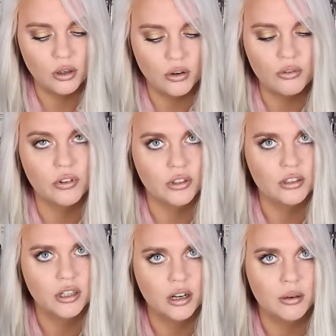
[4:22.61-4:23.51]

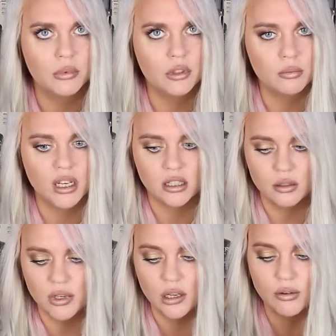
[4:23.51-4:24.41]
oftentimes makes
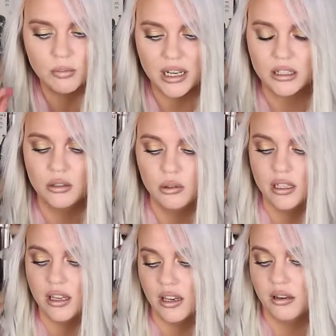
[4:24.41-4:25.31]
me go back to a
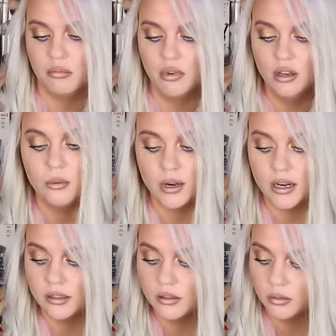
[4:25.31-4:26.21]
game
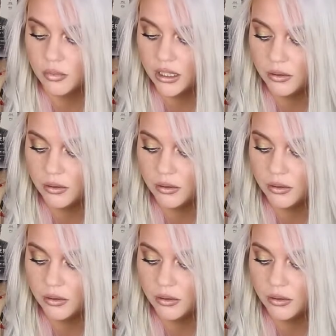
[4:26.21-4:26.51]
randomly.